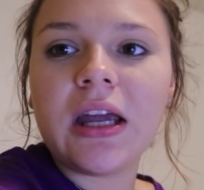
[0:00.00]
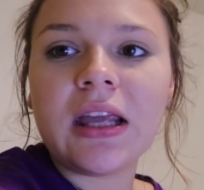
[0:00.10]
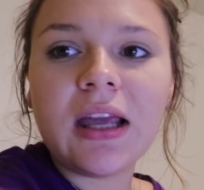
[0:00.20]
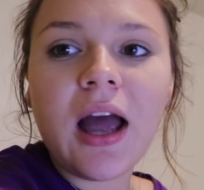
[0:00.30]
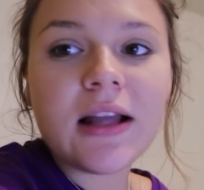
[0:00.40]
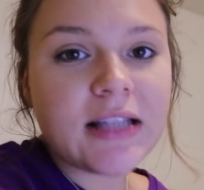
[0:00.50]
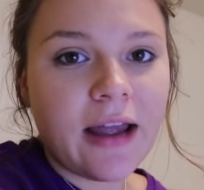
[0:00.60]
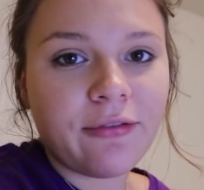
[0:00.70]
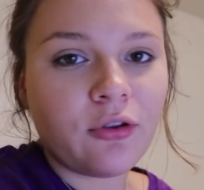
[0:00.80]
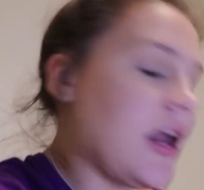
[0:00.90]
he got
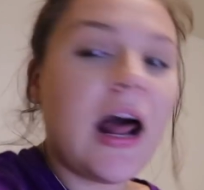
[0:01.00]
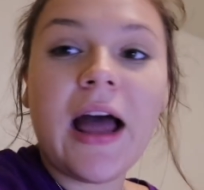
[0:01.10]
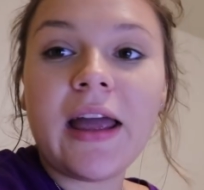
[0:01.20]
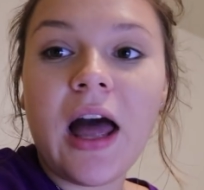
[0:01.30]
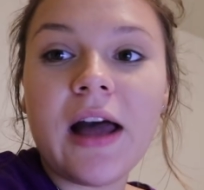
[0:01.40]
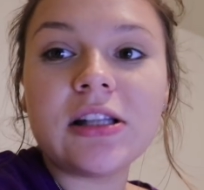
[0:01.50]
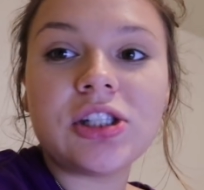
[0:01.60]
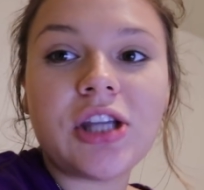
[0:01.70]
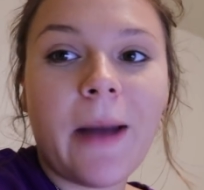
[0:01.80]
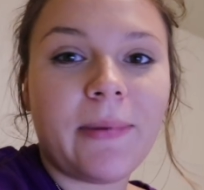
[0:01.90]
Thai food, and I got
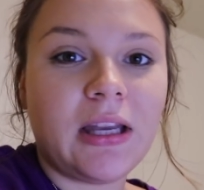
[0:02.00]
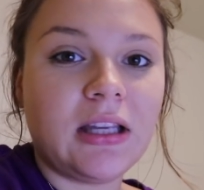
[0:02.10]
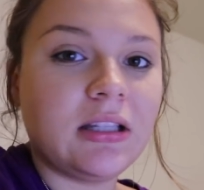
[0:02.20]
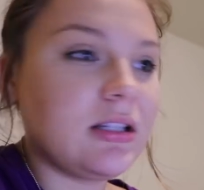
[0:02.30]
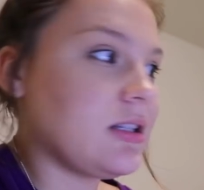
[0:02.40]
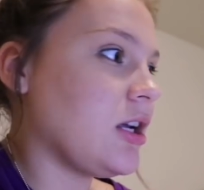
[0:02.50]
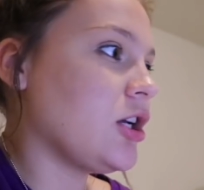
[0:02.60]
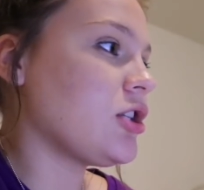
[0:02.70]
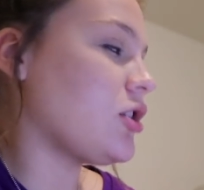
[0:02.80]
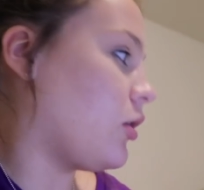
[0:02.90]
Japanese,
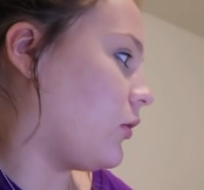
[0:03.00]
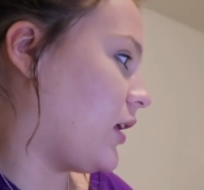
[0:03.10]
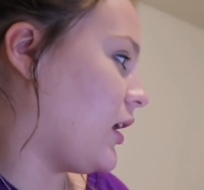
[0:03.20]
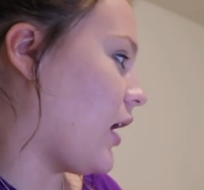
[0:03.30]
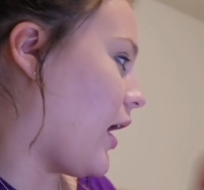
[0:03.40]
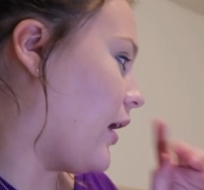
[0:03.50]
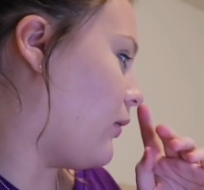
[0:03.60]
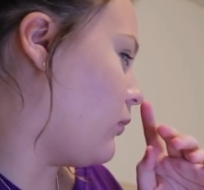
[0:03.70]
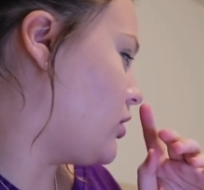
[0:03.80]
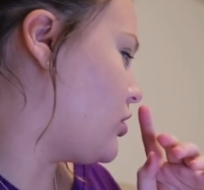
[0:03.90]
so he
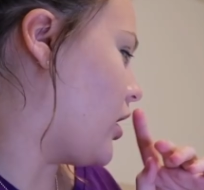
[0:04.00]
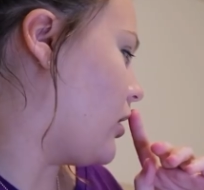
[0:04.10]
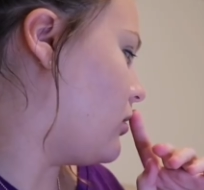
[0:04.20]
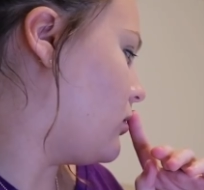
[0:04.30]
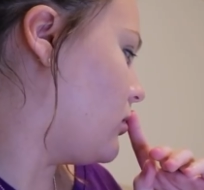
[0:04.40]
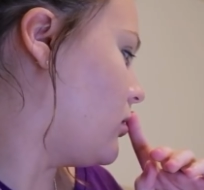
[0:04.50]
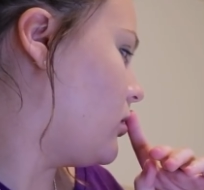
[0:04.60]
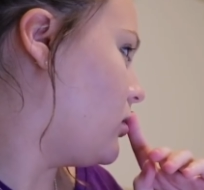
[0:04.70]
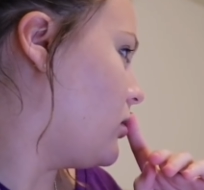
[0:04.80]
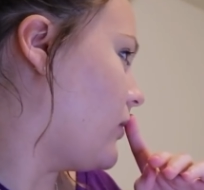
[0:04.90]
got, what did you get?
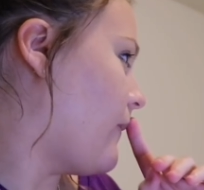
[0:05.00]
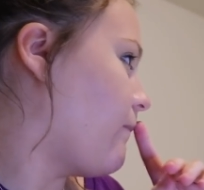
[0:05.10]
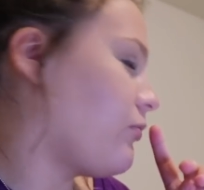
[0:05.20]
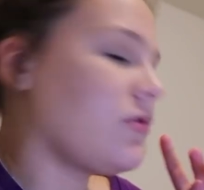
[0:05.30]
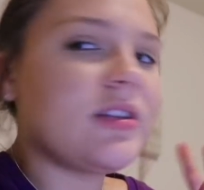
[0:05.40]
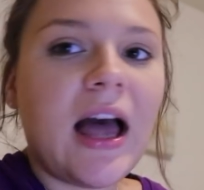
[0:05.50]
Chicken fried rice.